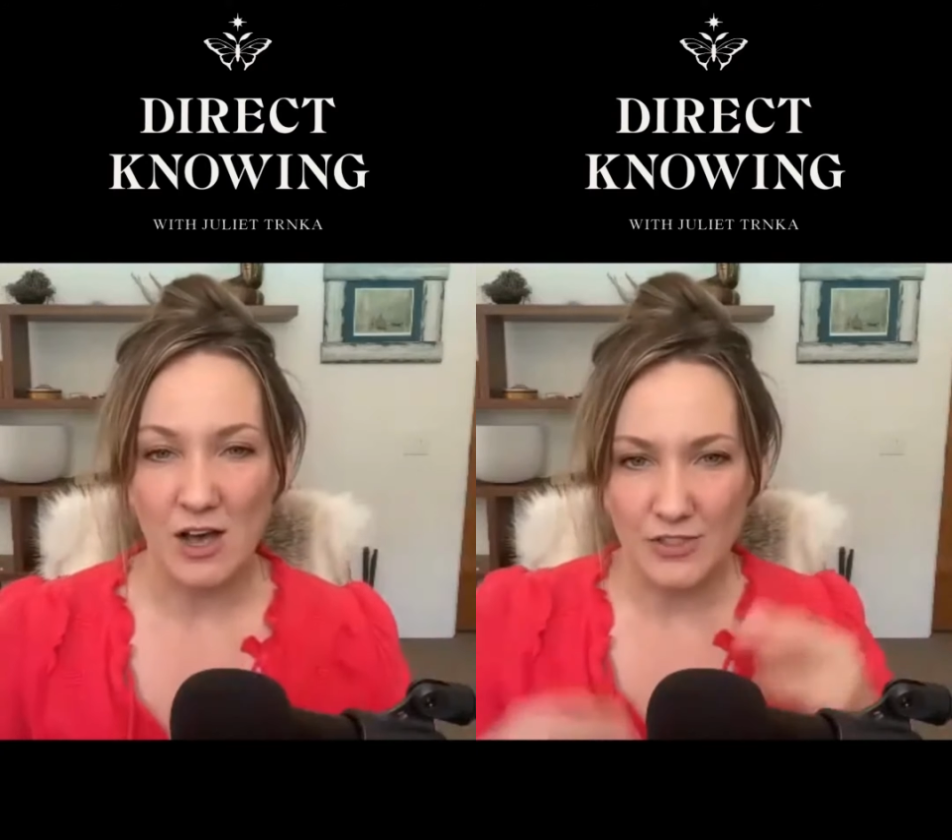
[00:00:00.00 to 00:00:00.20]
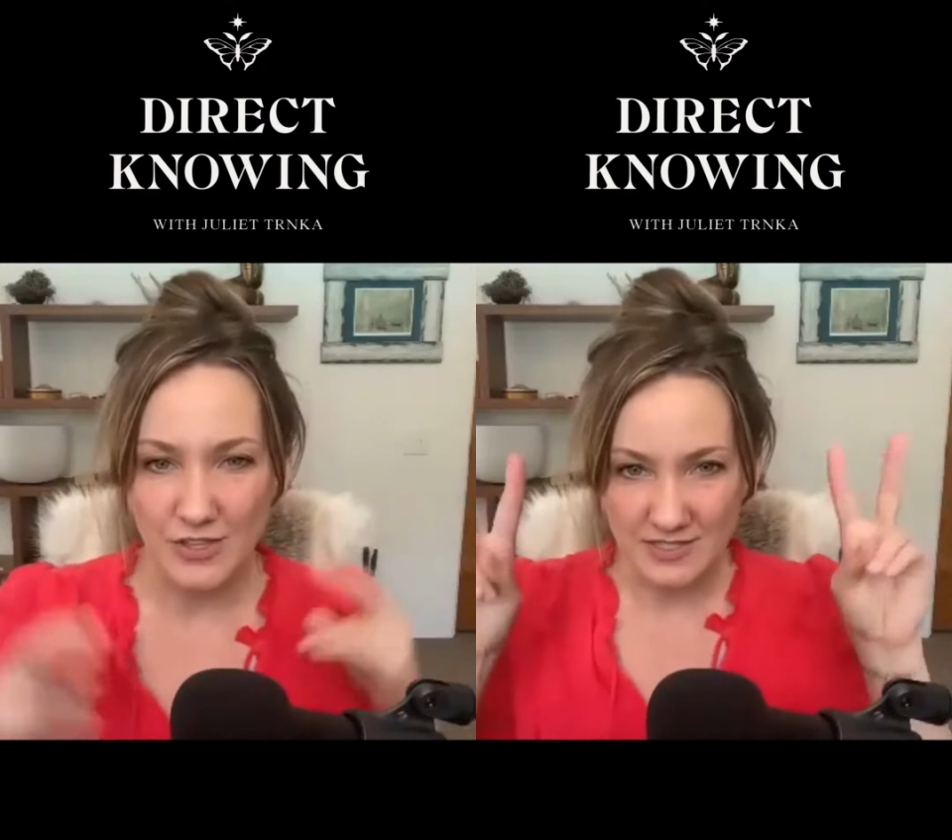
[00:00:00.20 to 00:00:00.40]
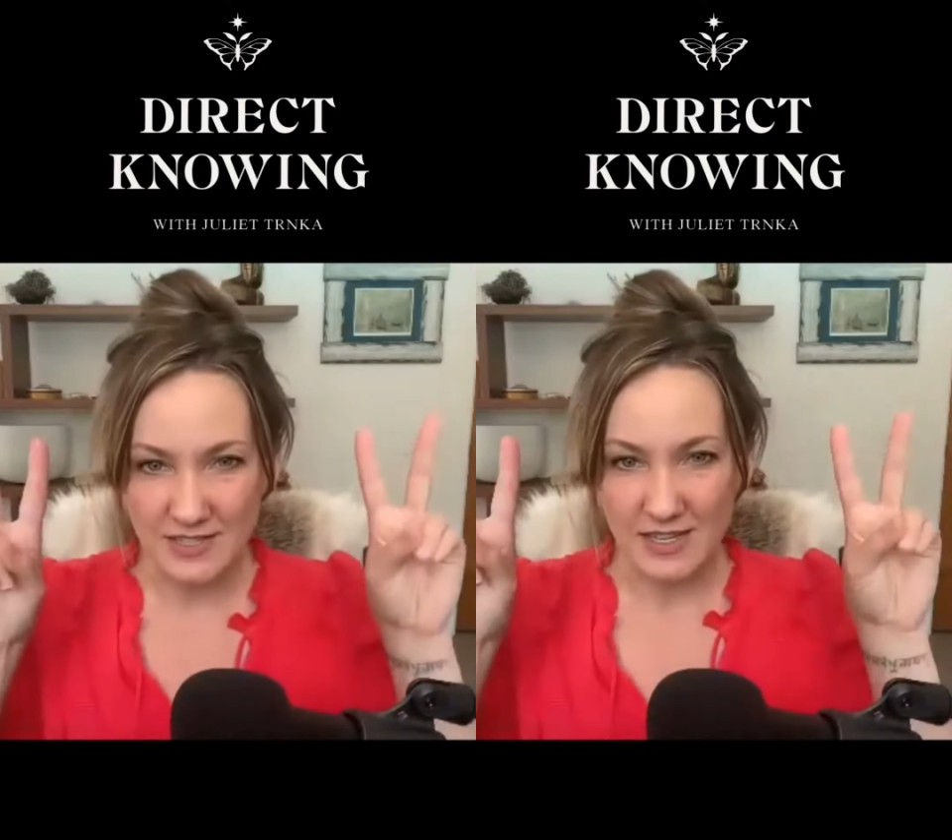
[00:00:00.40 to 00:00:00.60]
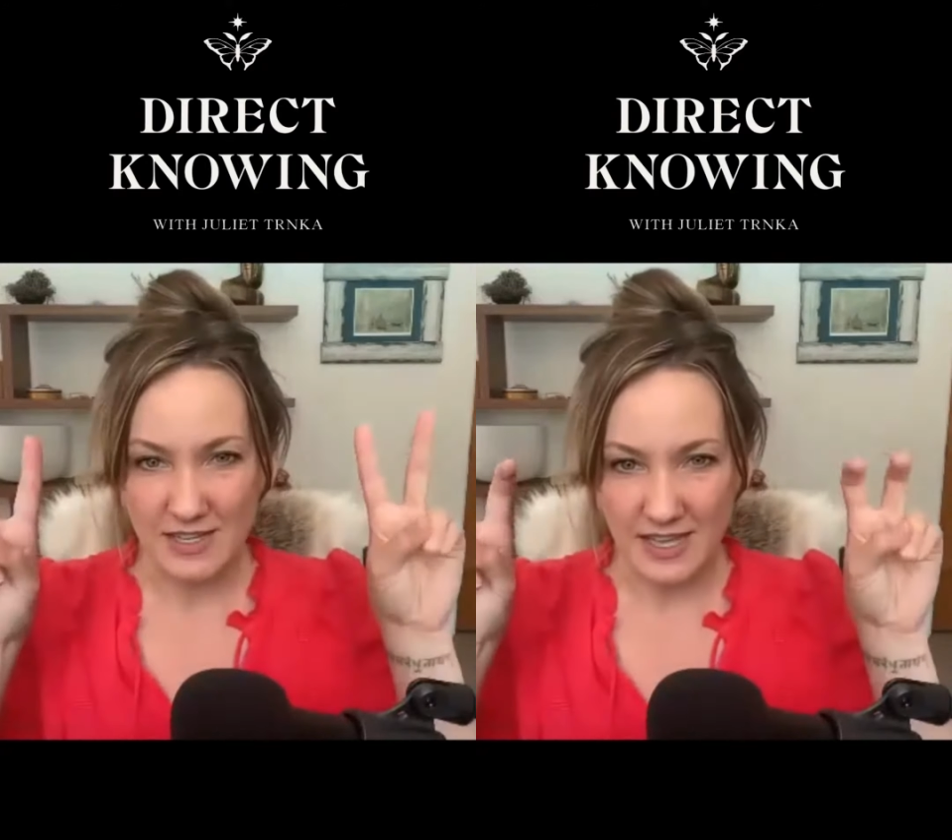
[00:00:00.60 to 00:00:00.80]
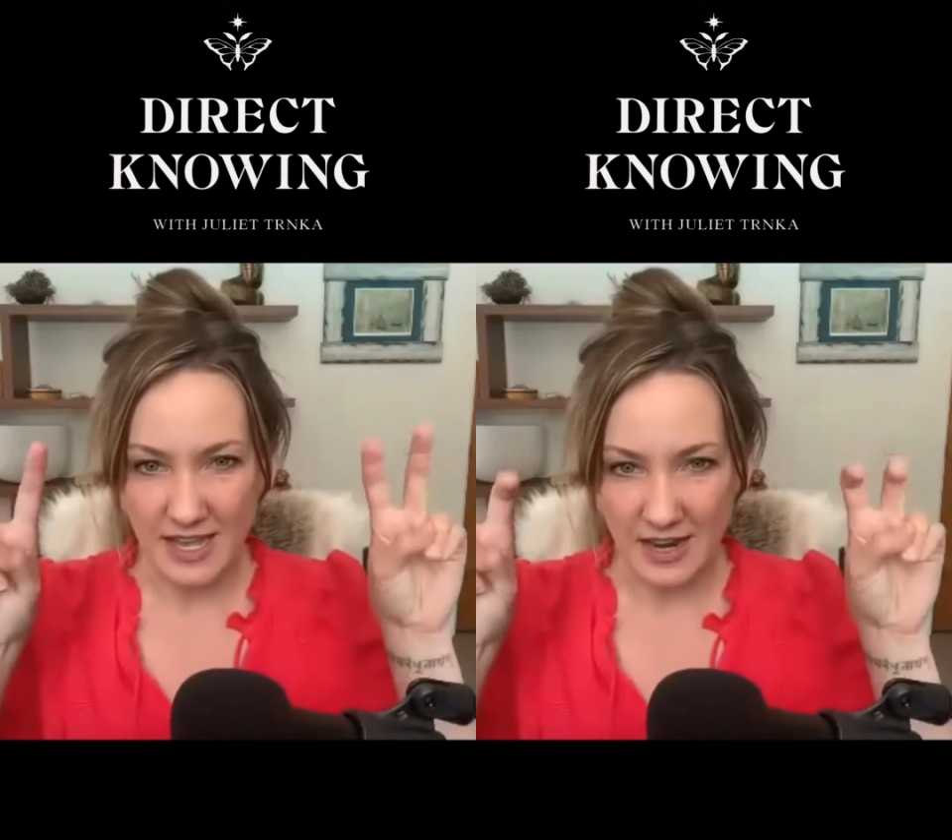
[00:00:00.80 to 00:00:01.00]
All this
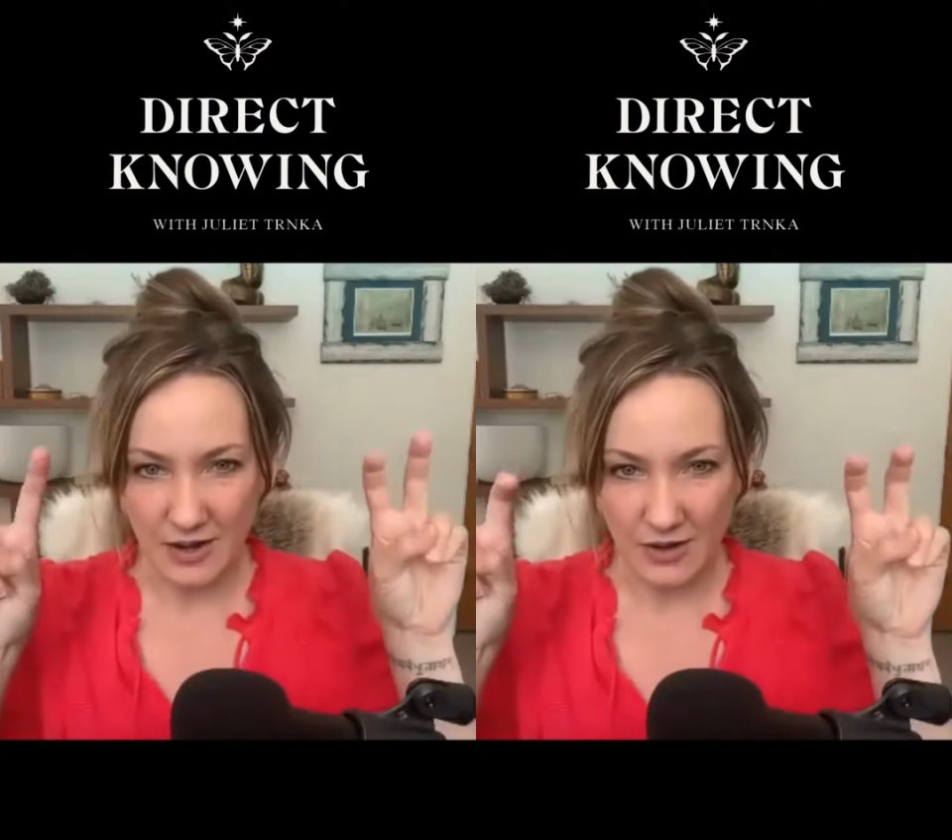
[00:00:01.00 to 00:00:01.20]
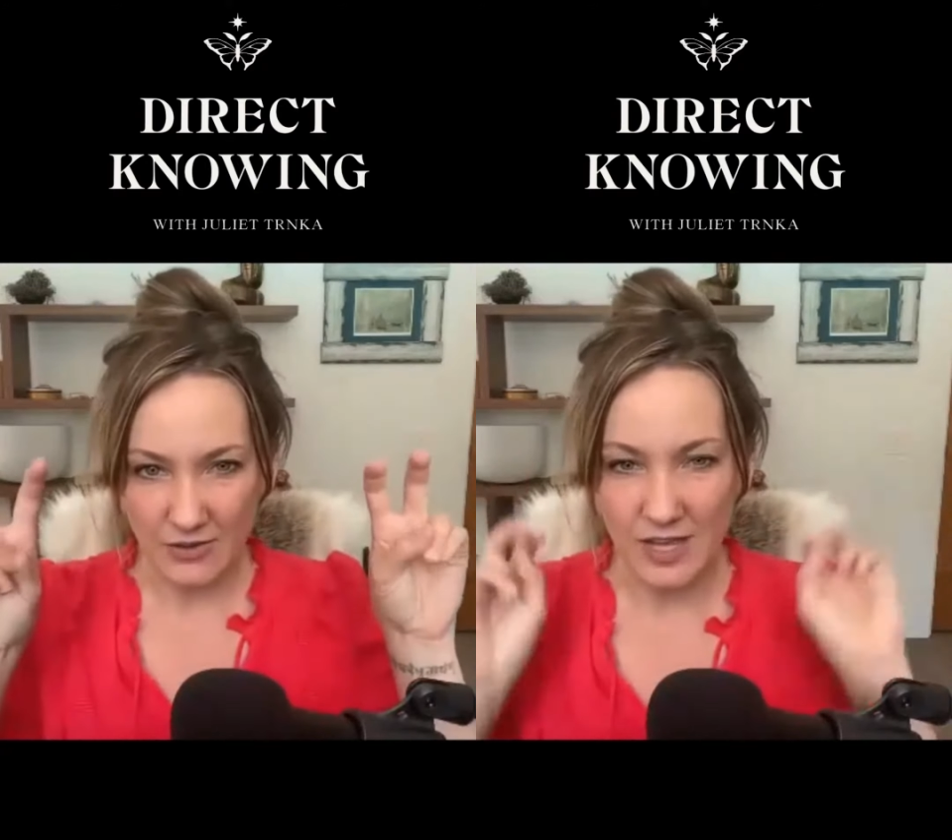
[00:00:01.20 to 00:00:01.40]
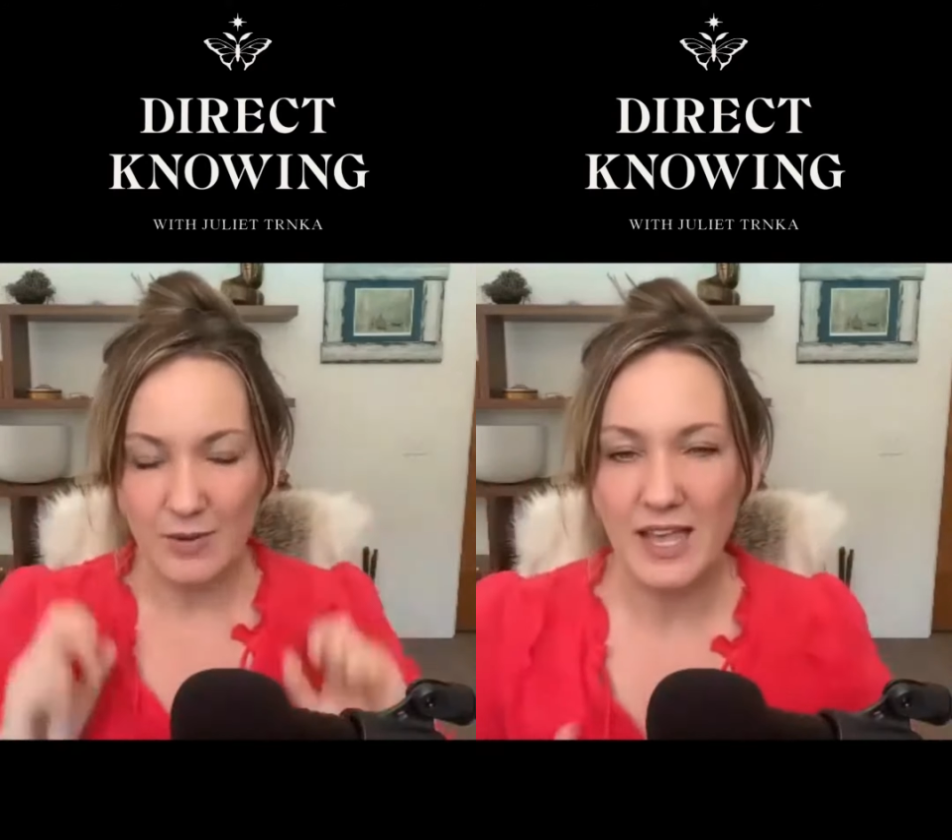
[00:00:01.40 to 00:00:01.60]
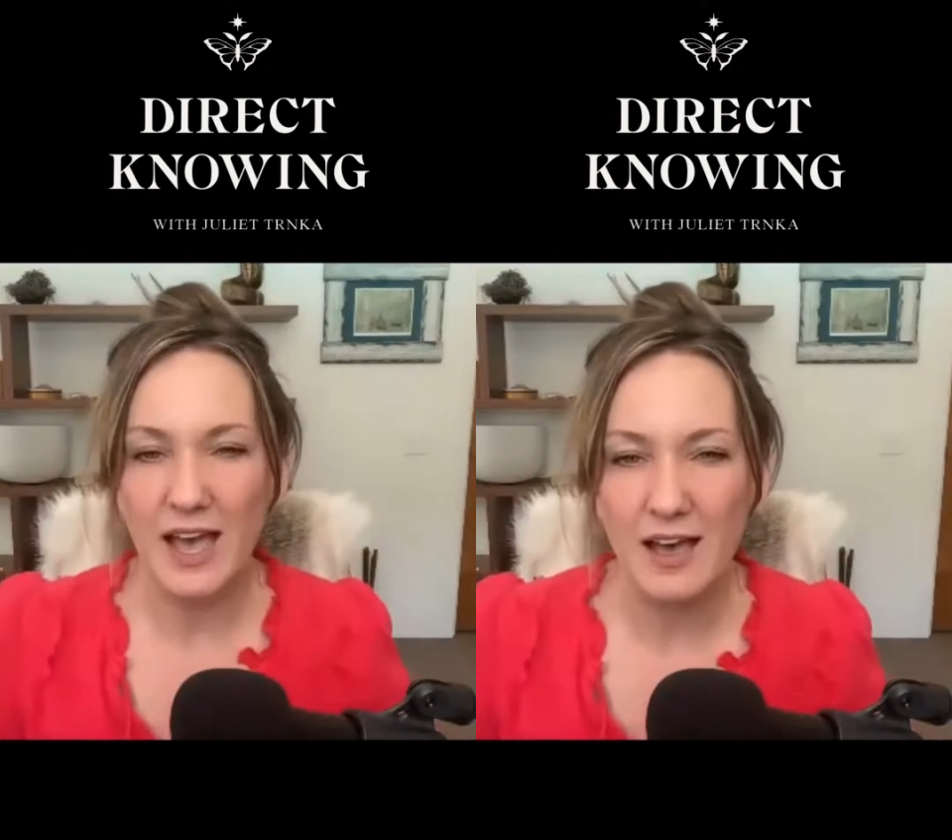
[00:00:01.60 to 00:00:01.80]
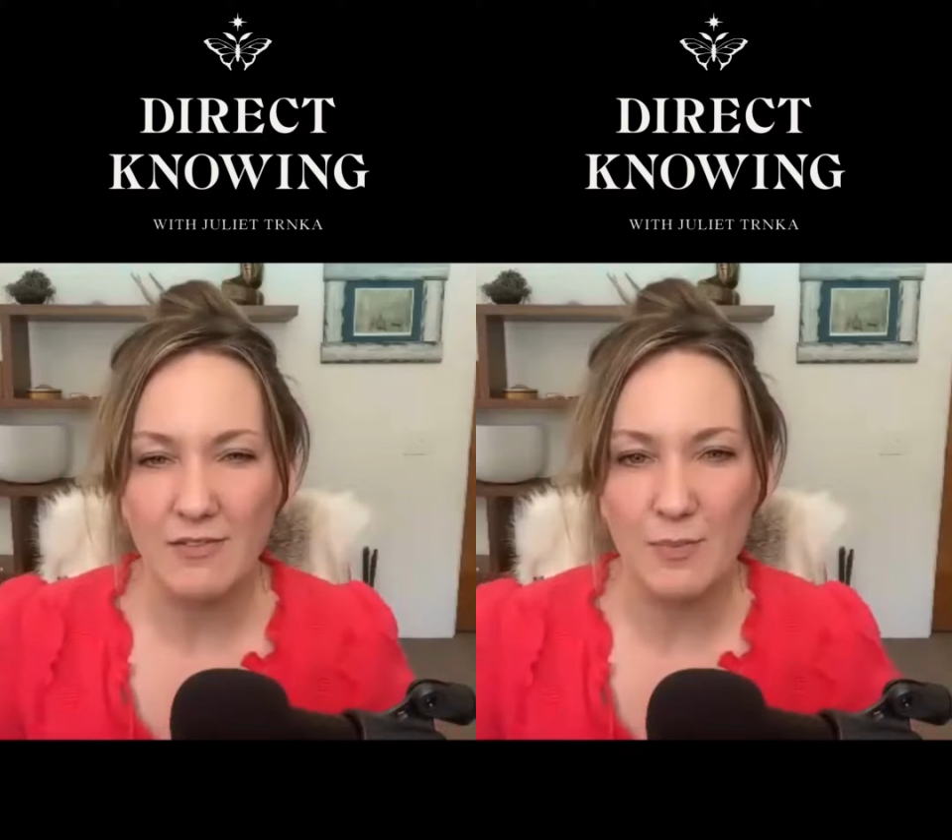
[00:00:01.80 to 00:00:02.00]
care that we
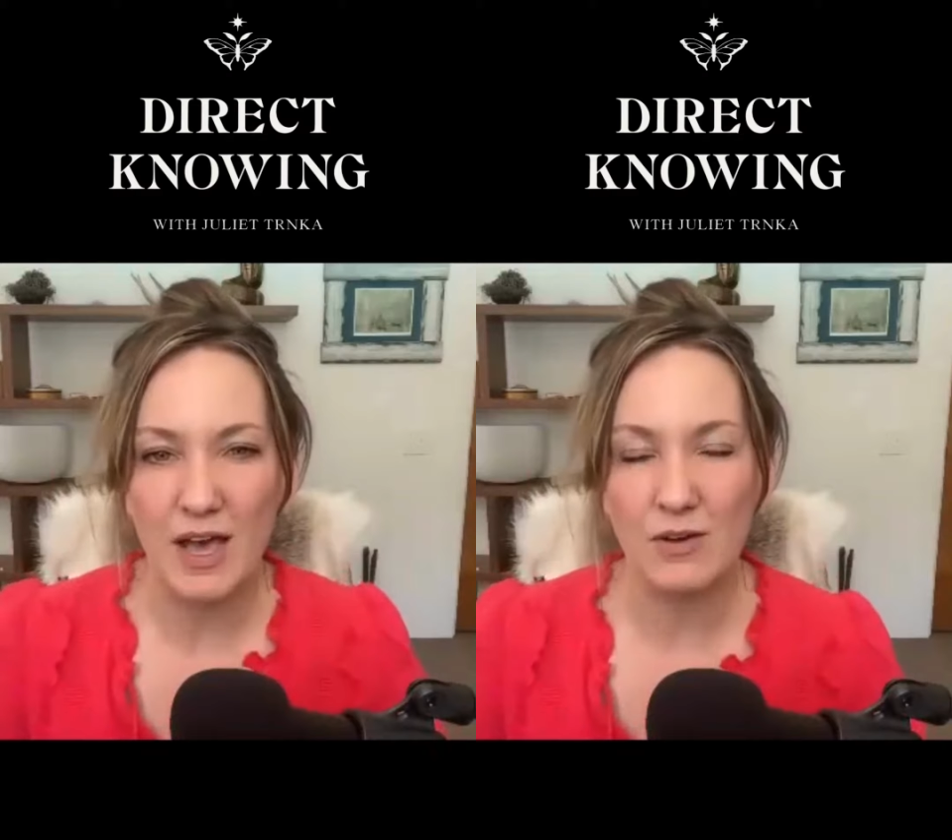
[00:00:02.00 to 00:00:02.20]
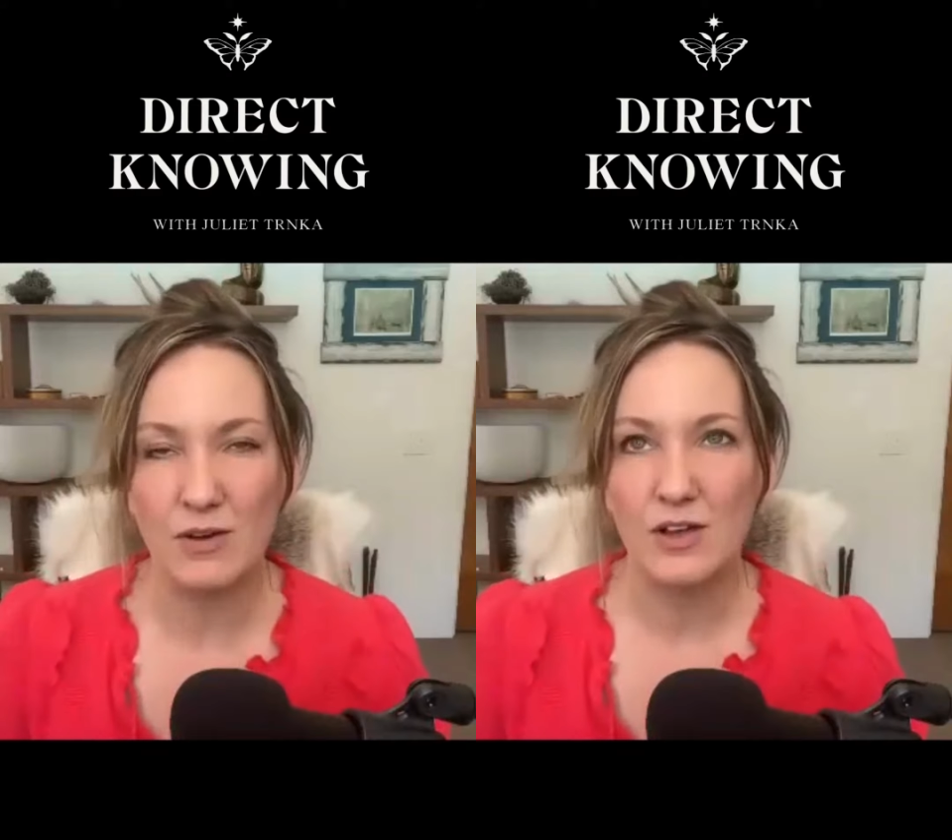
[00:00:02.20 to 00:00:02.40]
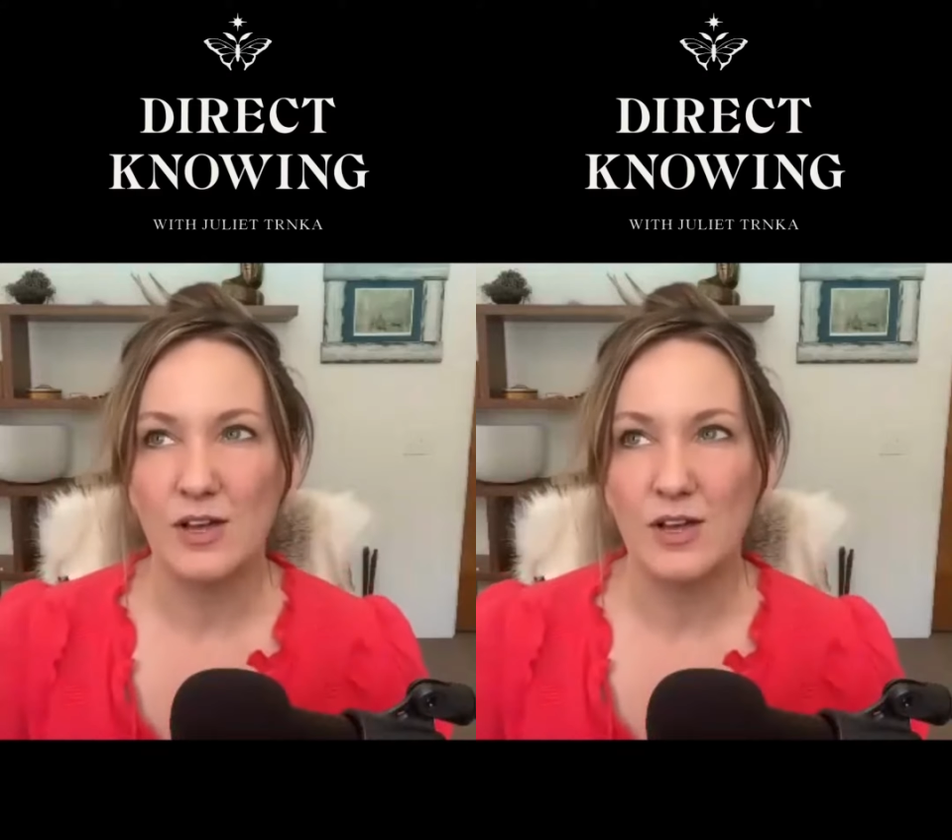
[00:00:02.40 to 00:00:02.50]
have about